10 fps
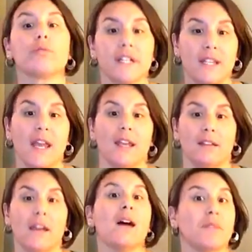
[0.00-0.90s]

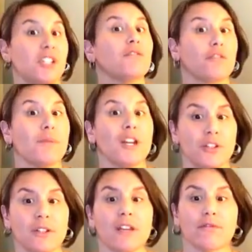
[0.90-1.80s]
retained, how much
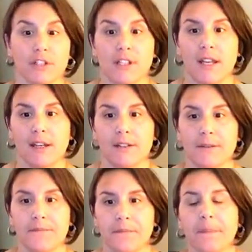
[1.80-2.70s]
information they've retained.
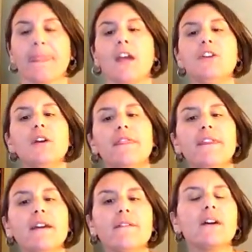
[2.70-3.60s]
You can
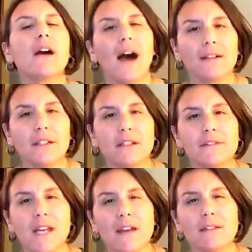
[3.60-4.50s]
think of a cognitive
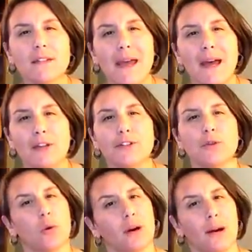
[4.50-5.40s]
test as
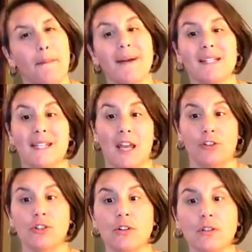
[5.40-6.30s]
your
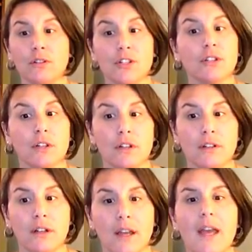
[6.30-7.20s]
potential to learn,
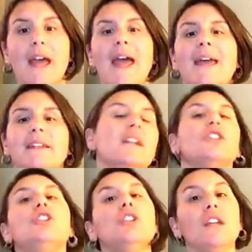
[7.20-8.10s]
and the
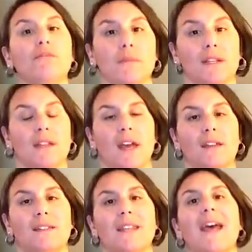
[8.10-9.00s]
achievement
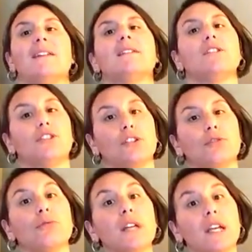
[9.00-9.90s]
test as the
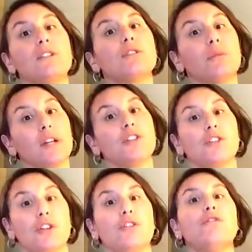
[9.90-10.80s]
degree to which
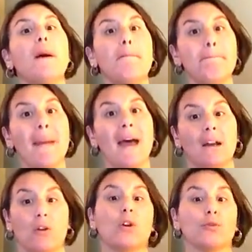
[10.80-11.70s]
you've met
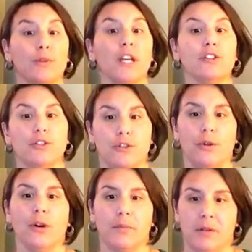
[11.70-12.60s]
or reached
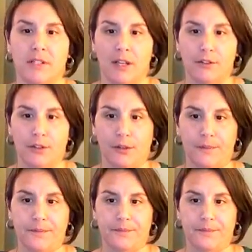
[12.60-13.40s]
your potential.